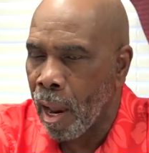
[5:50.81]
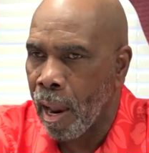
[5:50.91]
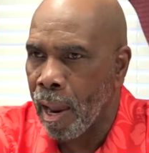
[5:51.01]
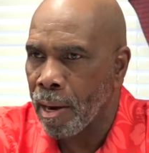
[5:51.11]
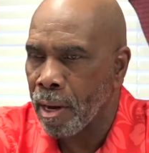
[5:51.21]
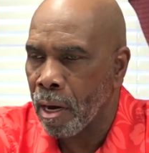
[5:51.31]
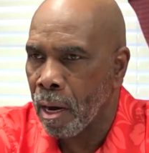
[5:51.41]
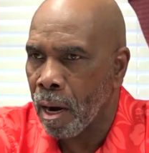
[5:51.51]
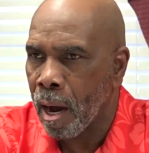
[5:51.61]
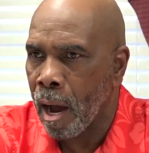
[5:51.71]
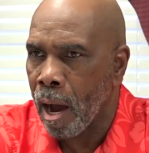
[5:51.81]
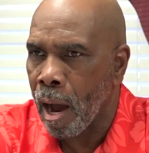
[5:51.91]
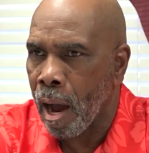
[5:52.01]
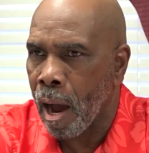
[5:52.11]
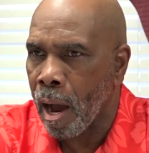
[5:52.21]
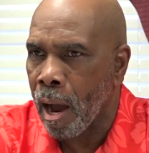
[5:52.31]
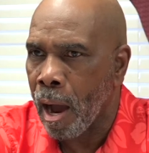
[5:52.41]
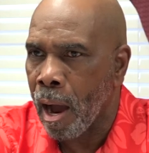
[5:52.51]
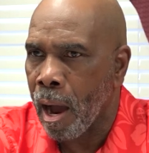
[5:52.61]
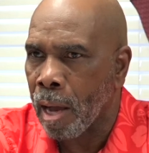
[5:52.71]
And
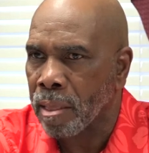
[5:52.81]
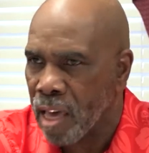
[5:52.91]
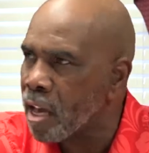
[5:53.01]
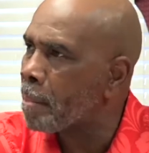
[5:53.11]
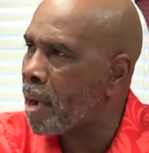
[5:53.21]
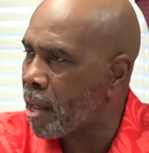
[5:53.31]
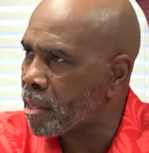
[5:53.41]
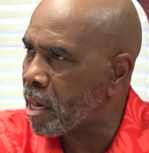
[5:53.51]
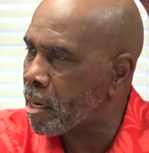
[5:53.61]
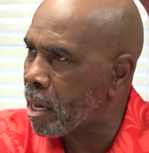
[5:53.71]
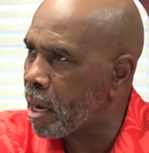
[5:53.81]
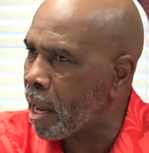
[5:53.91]
I think about that now.